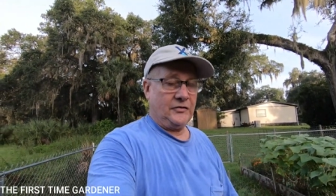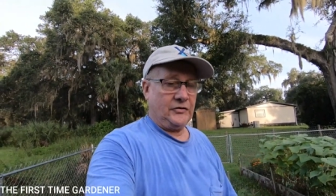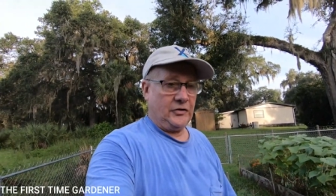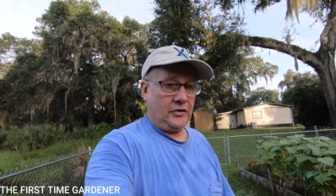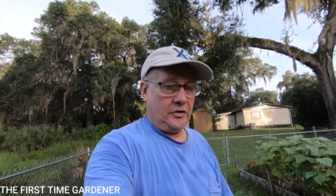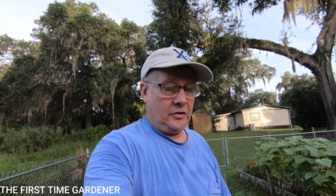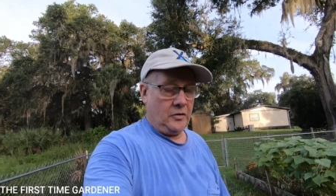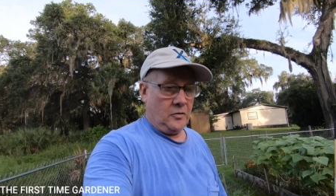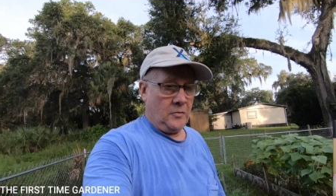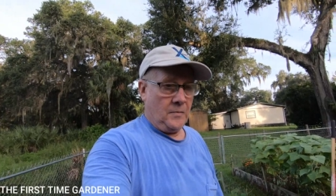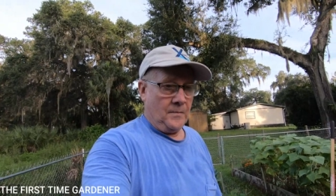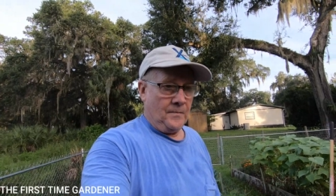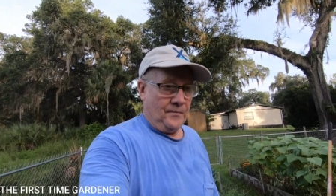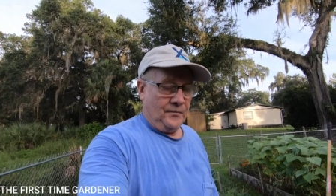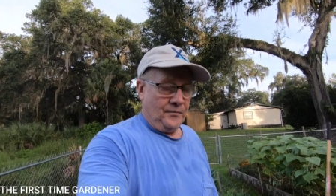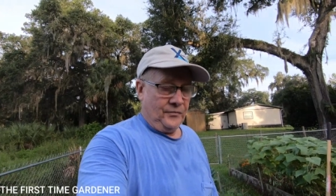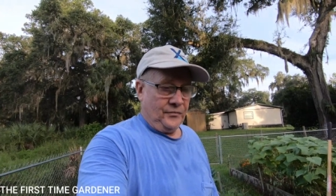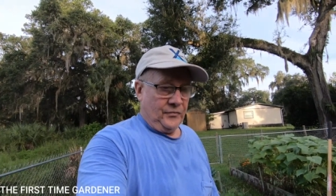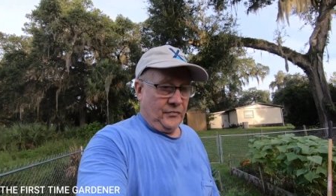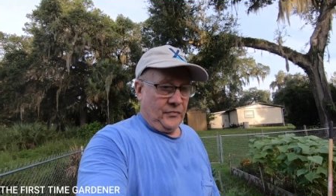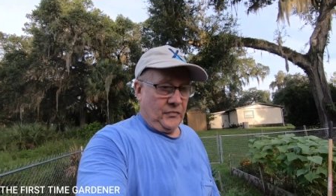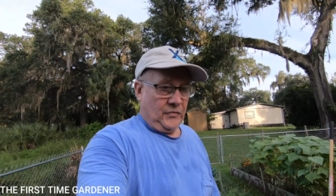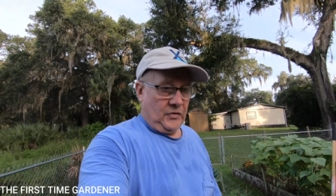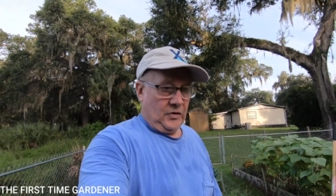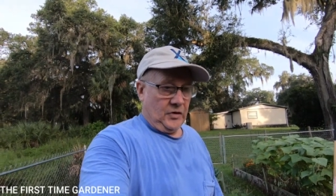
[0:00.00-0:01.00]
So
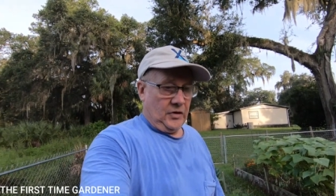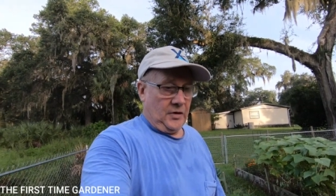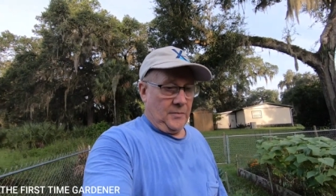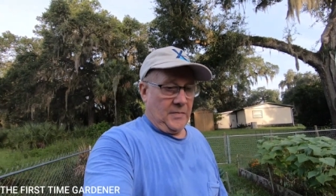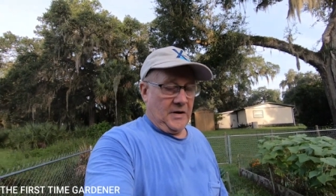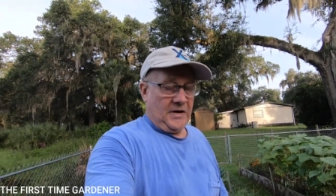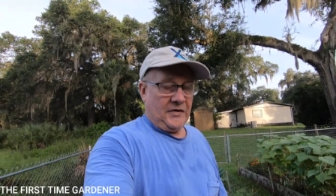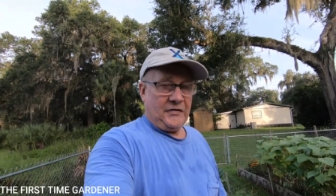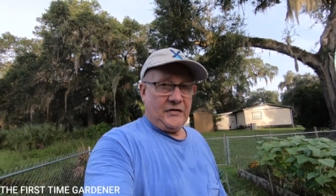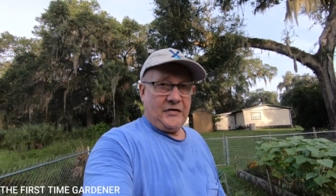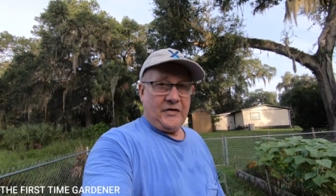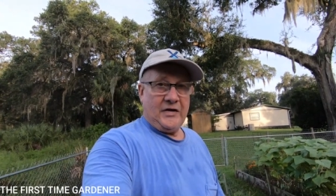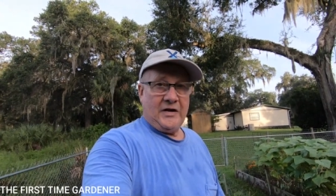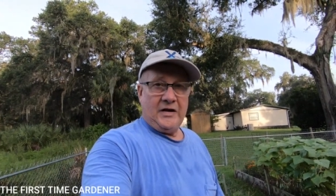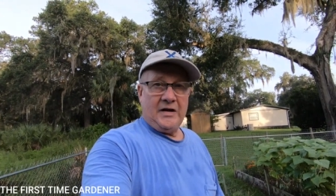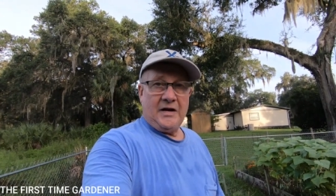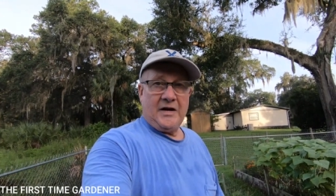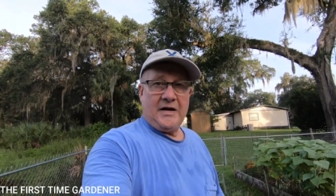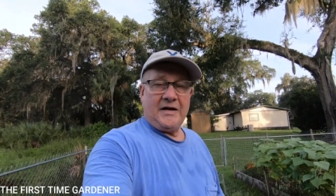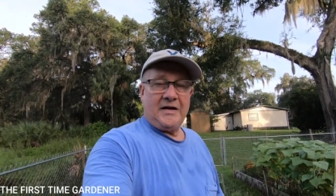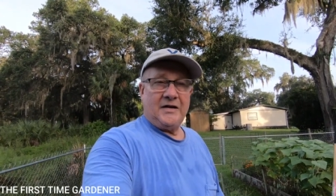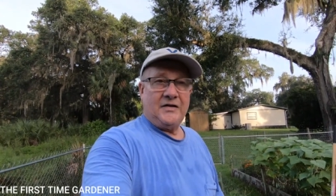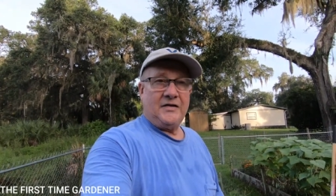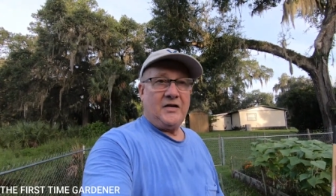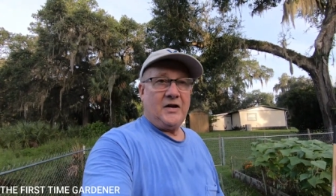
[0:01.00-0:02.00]
the best thing
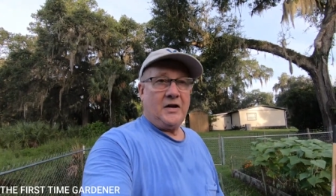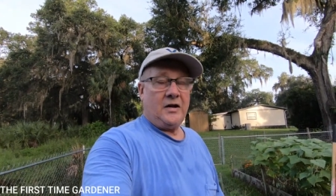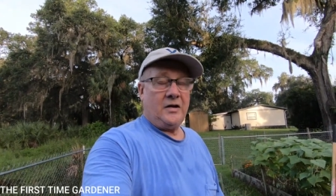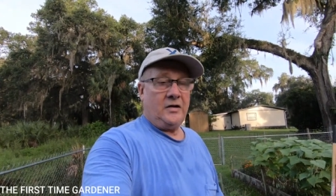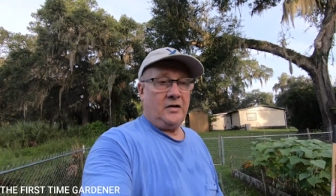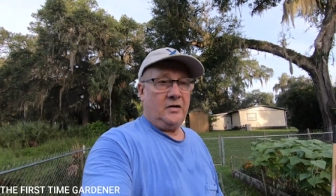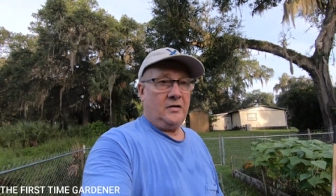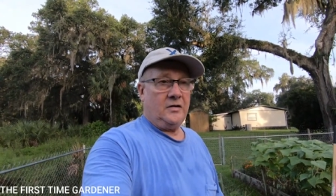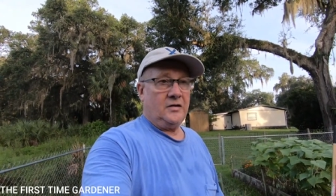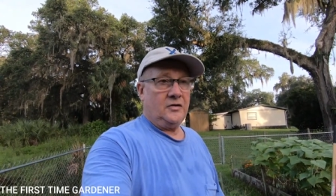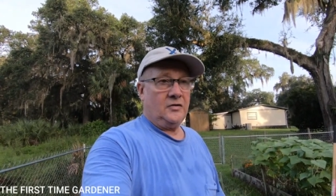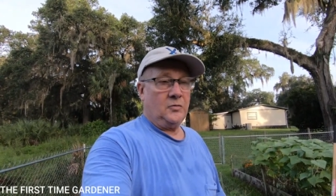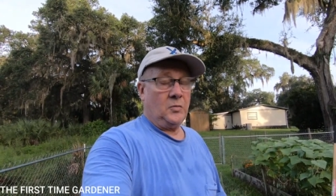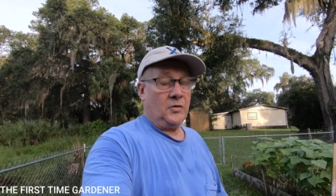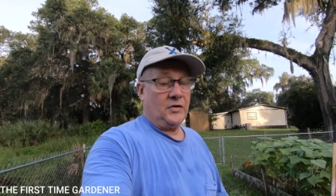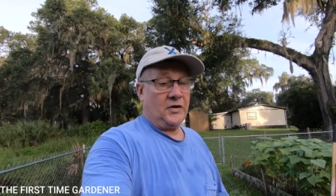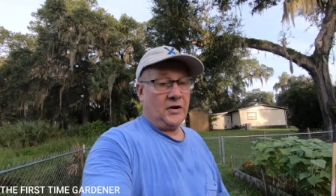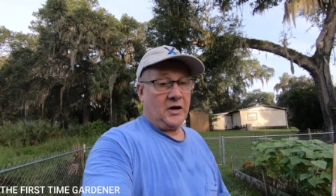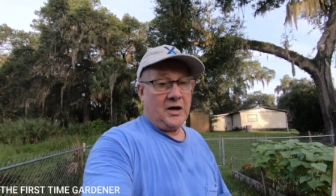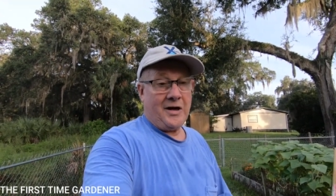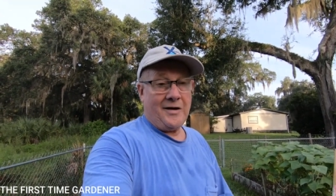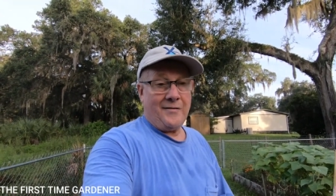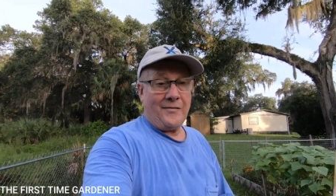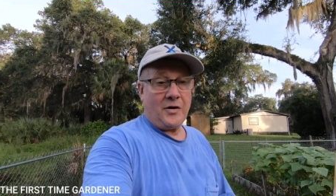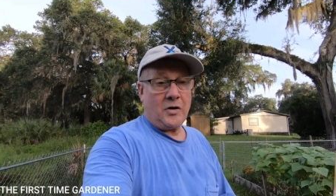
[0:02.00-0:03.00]
I can tell you is with
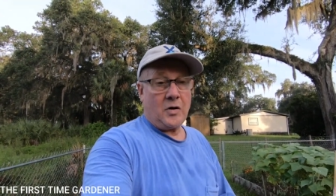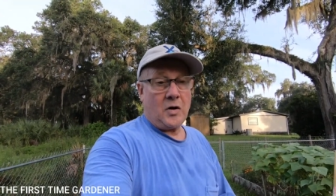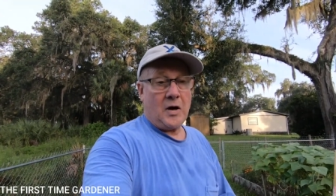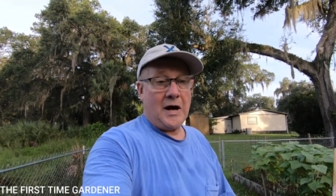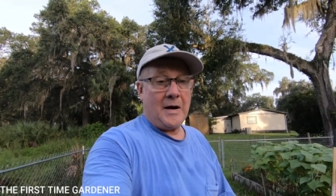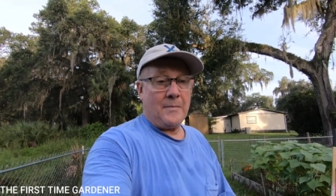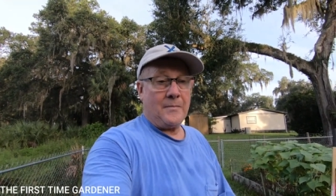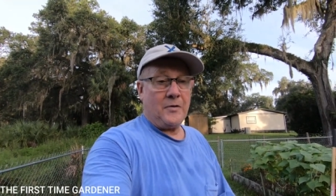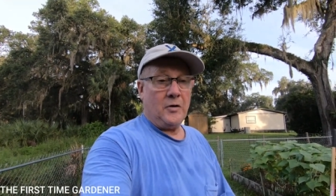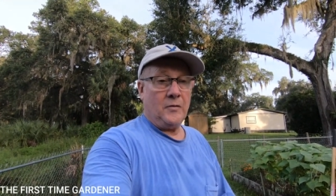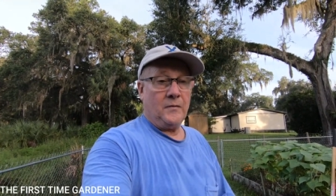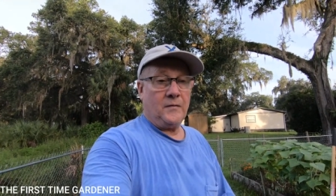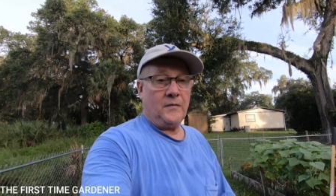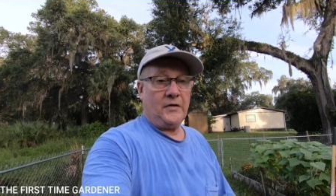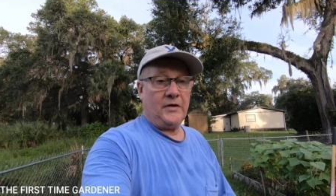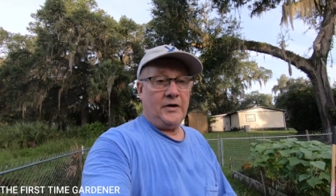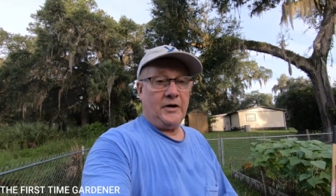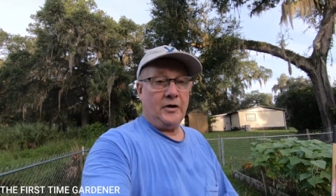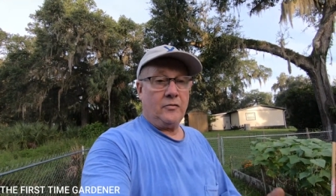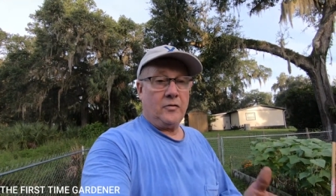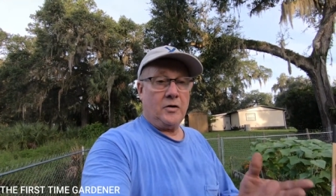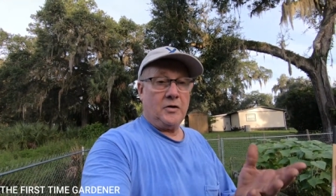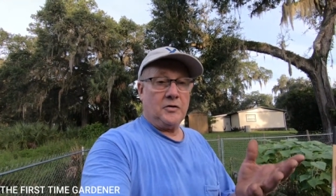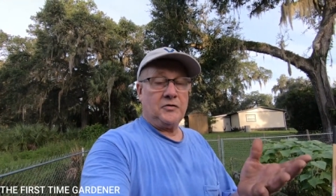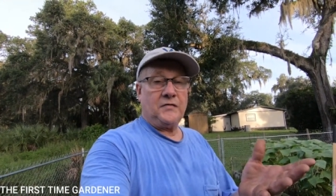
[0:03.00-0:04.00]
the cover crop, hopefully
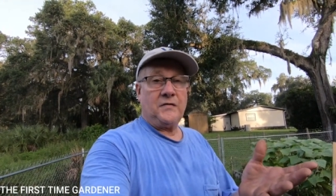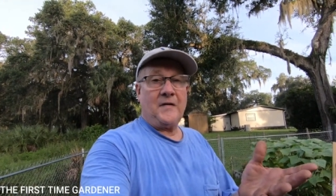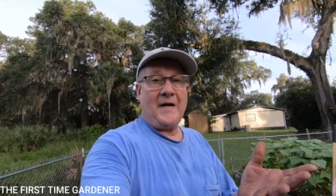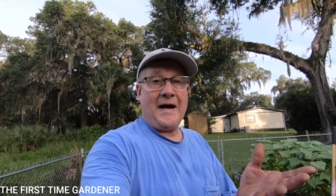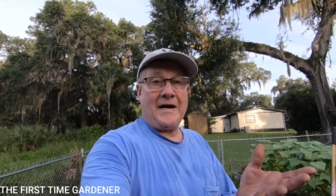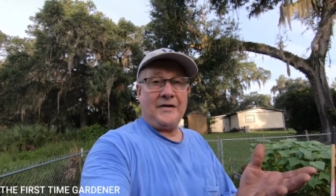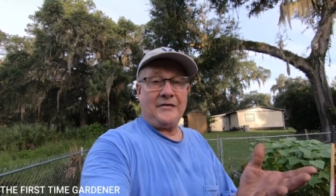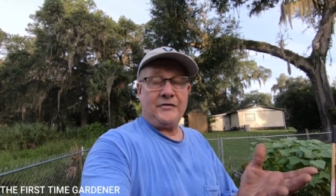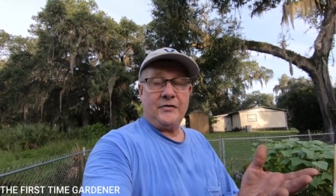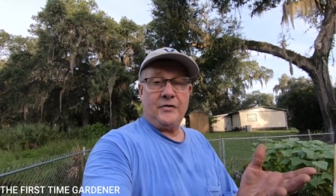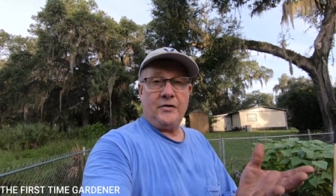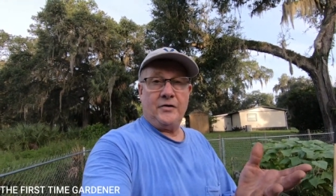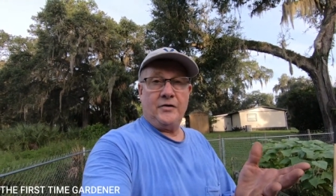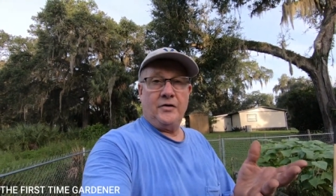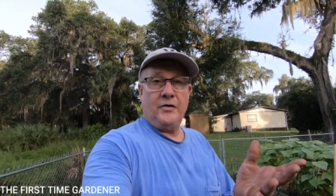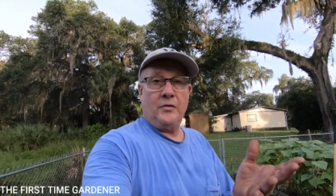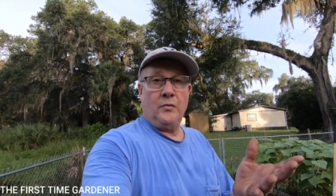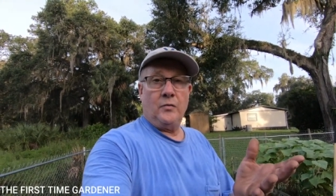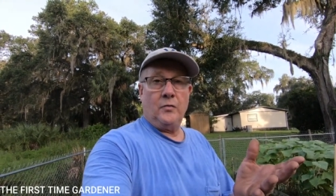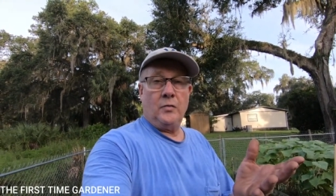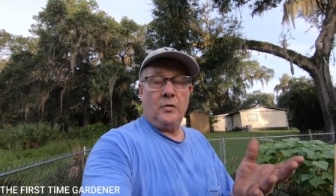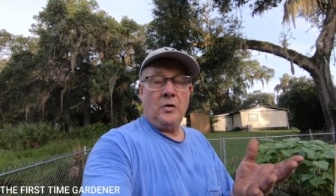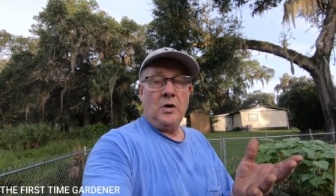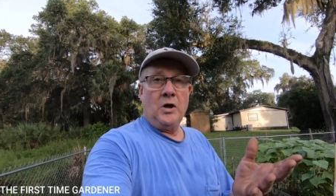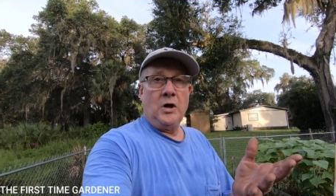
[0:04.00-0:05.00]
it grows faster than
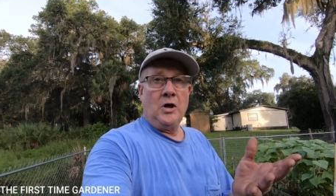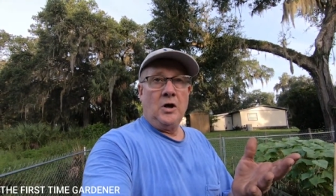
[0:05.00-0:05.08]
the,